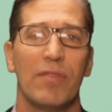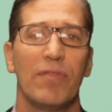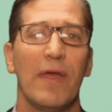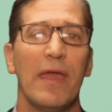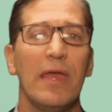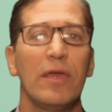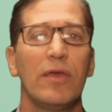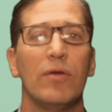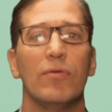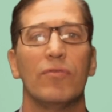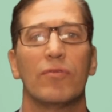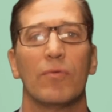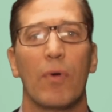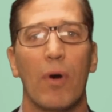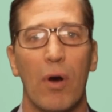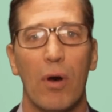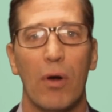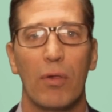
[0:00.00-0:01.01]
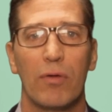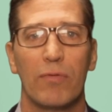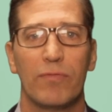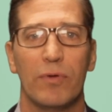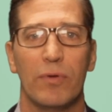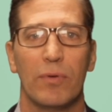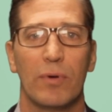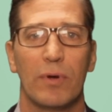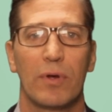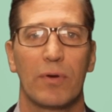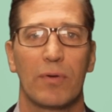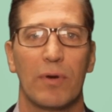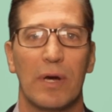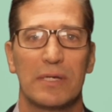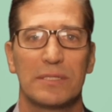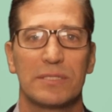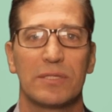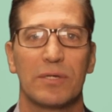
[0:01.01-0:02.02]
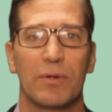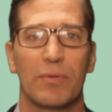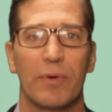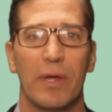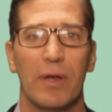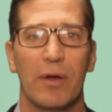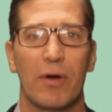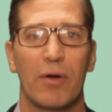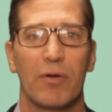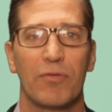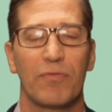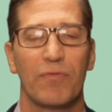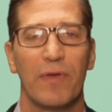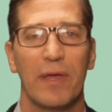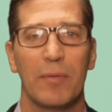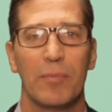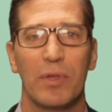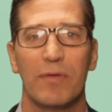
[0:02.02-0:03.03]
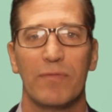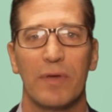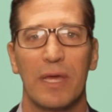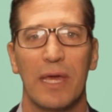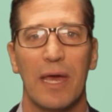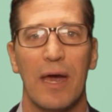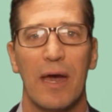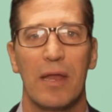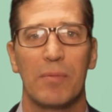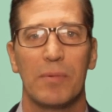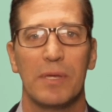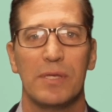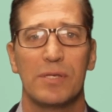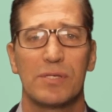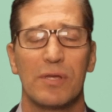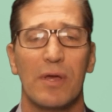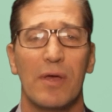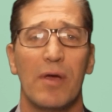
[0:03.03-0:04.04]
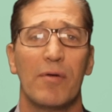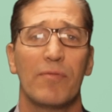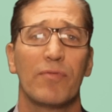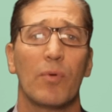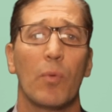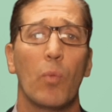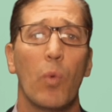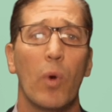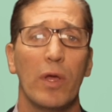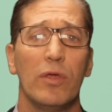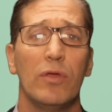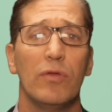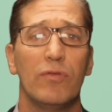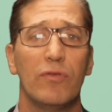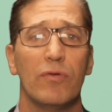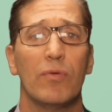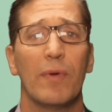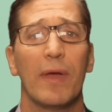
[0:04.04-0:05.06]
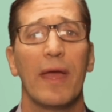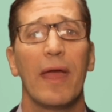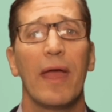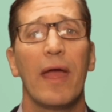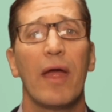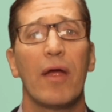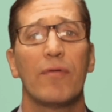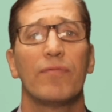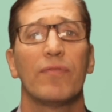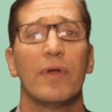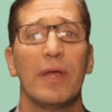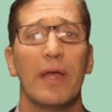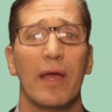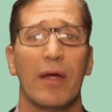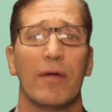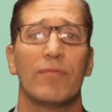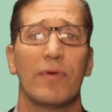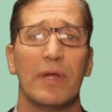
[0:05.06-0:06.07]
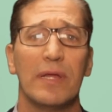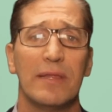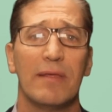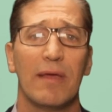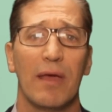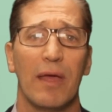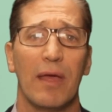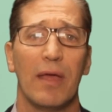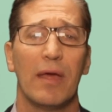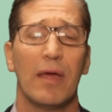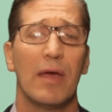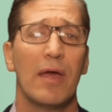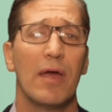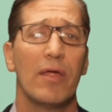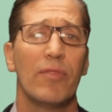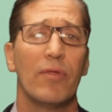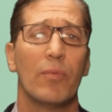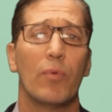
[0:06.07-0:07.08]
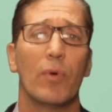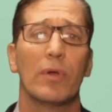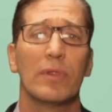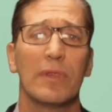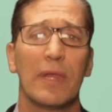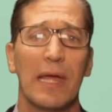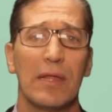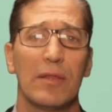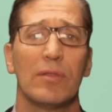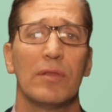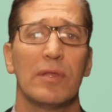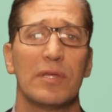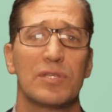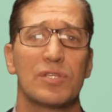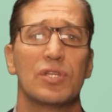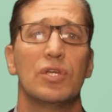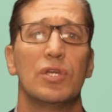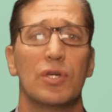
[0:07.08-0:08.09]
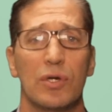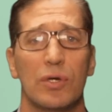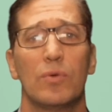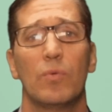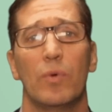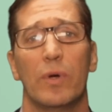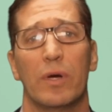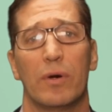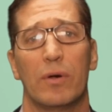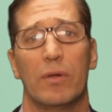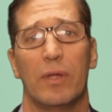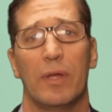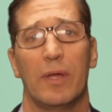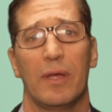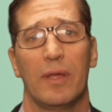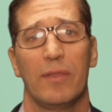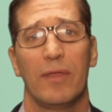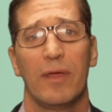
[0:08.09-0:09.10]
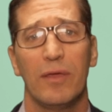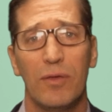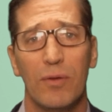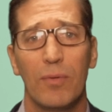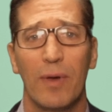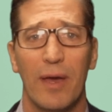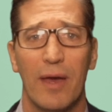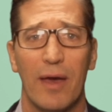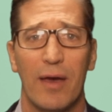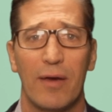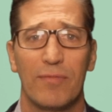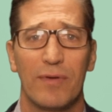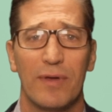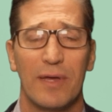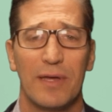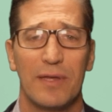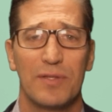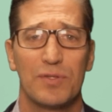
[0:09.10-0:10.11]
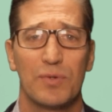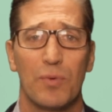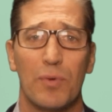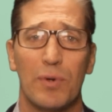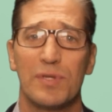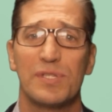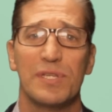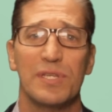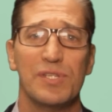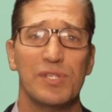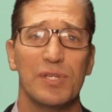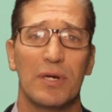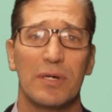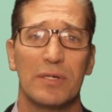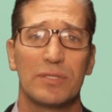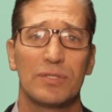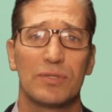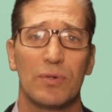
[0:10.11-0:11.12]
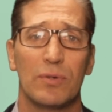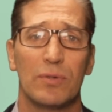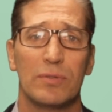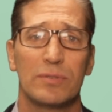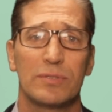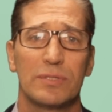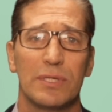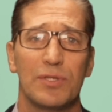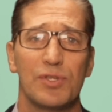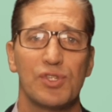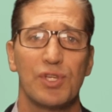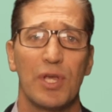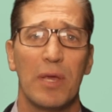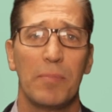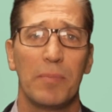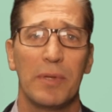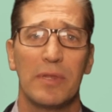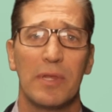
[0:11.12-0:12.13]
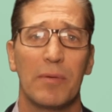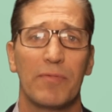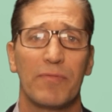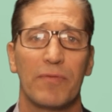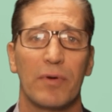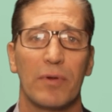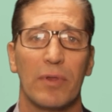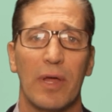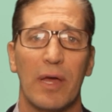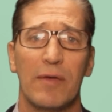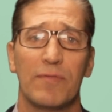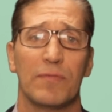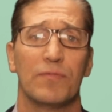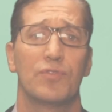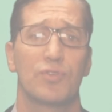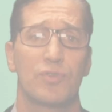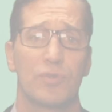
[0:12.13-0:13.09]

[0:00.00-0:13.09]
Thank you to all of you across the Great Hearts family of academies for what you do every day, the relentless goodwill that you have towards these young souls and shaping them for a life of